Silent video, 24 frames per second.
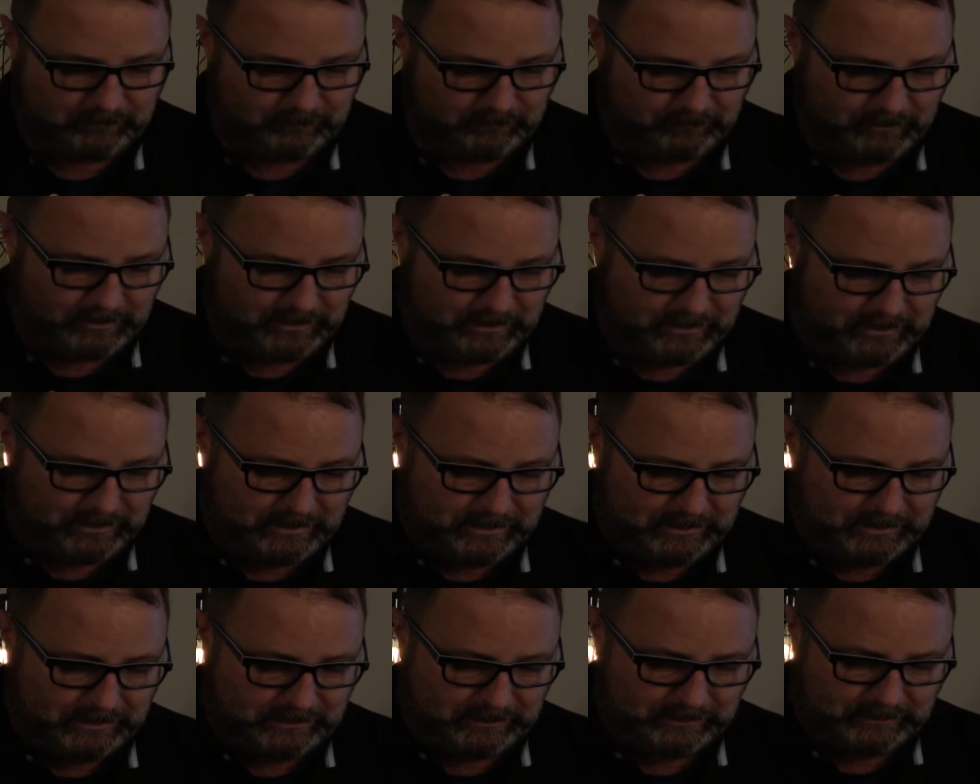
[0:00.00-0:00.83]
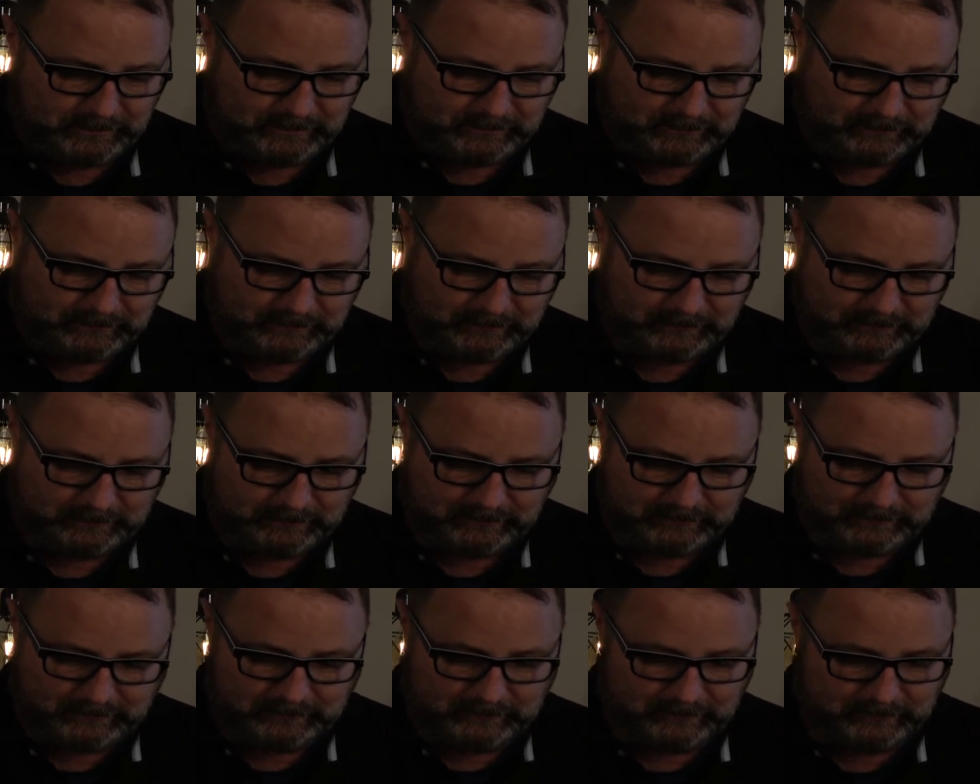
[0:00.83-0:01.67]

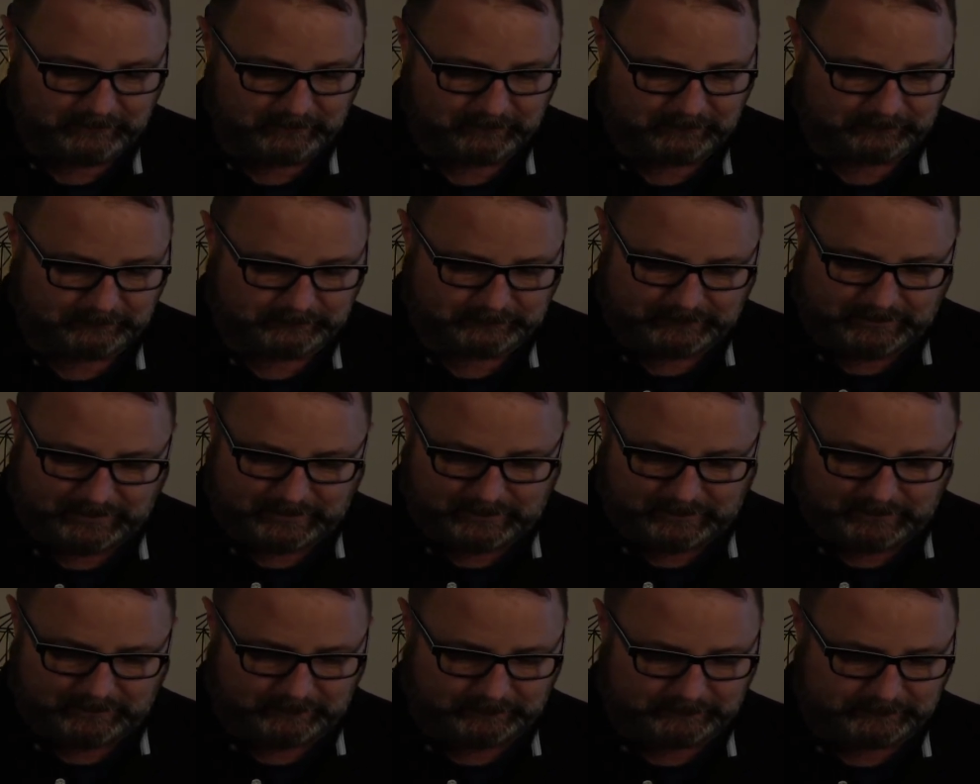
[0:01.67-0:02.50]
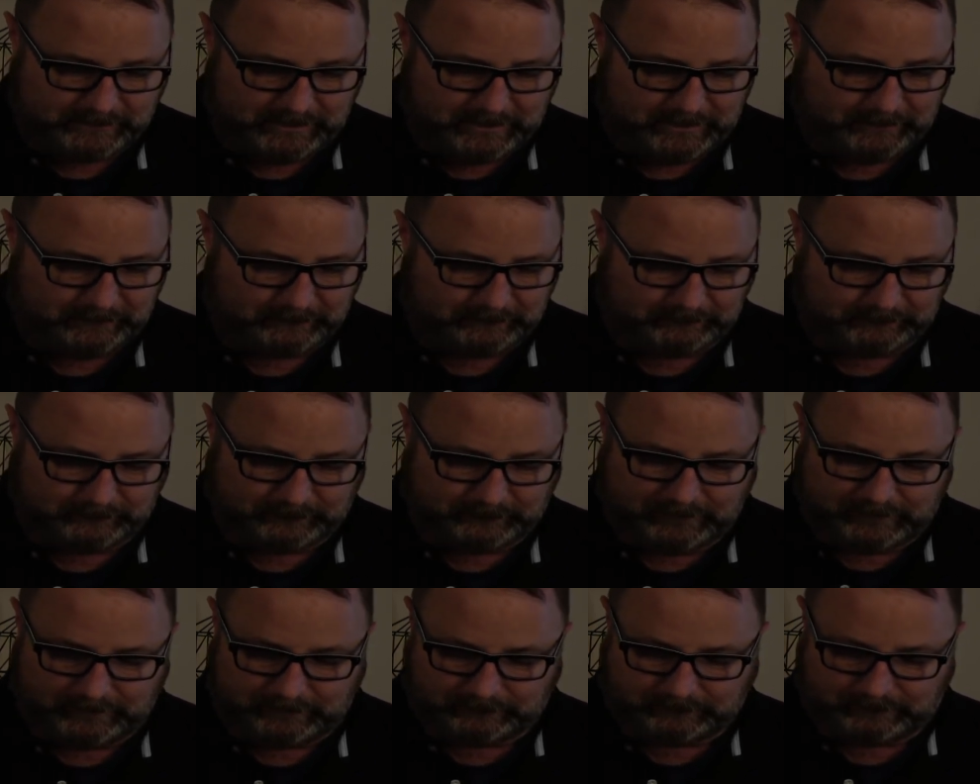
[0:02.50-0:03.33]

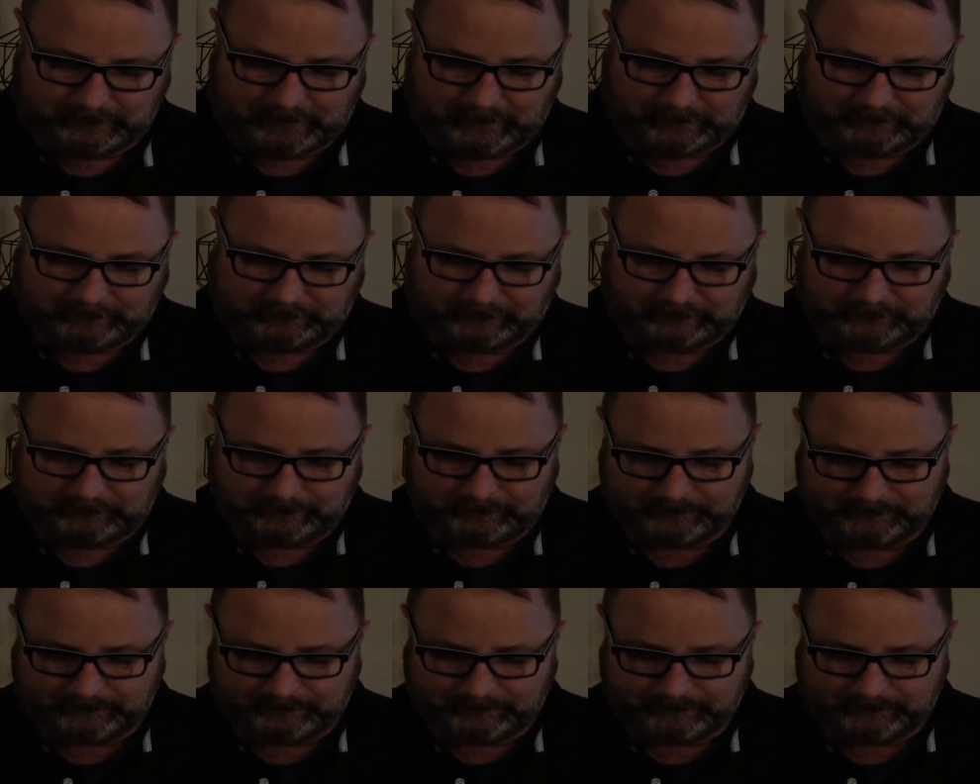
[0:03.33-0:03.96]
mystyle.css.